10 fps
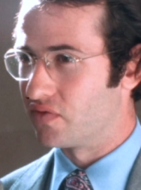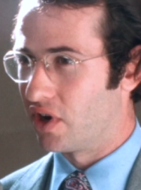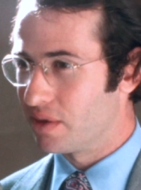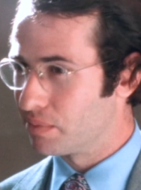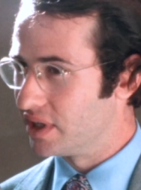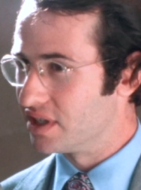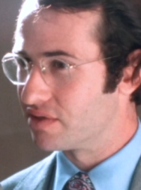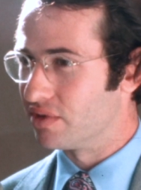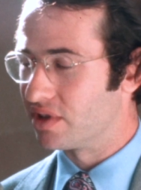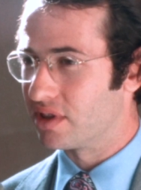was very
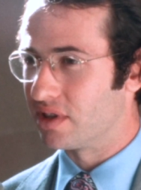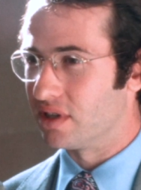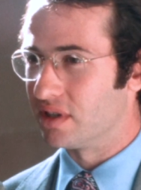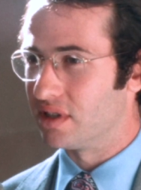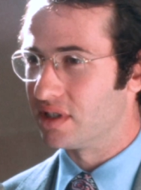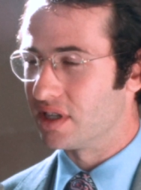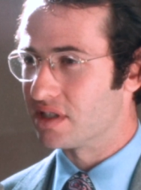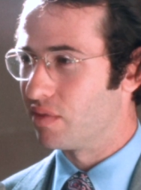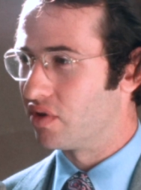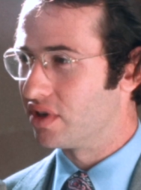pleased with uh, the
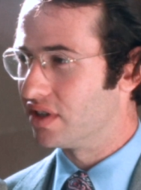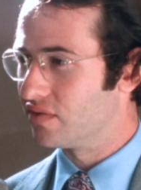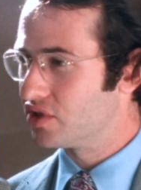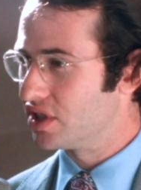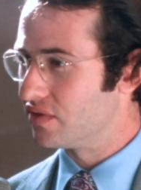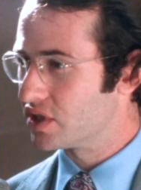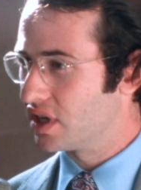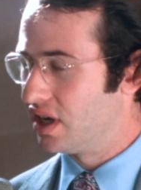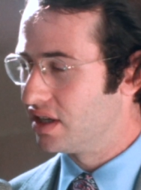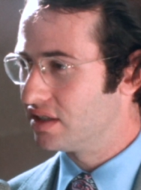testimony of Chief
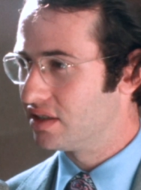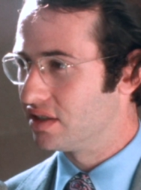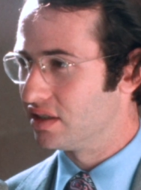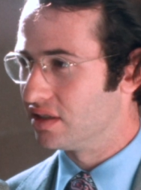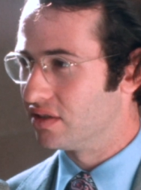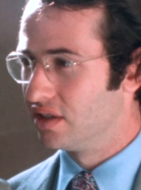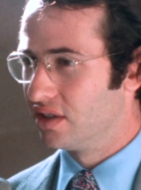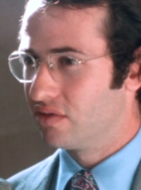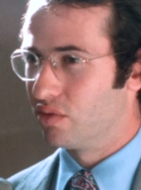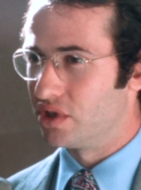Scott, uh,
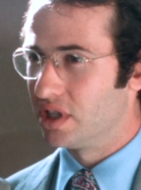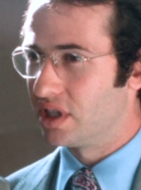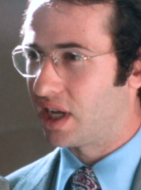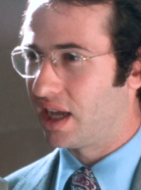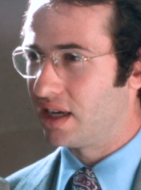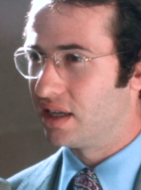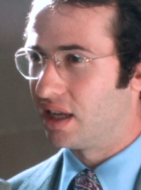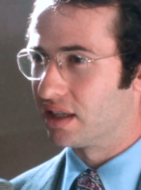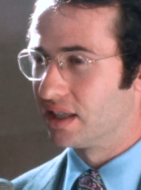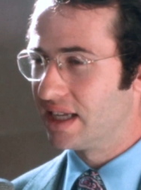which indicated
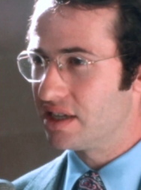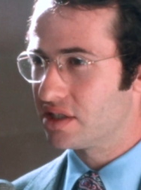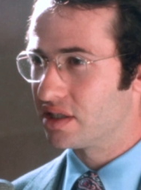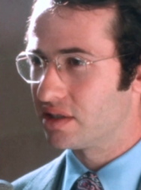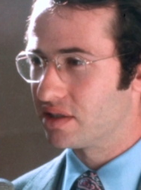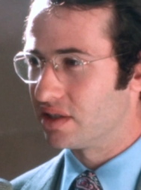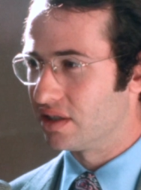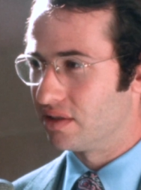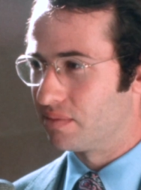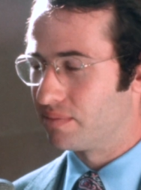at least
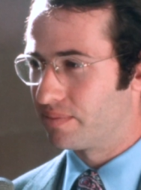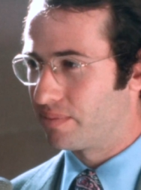uh,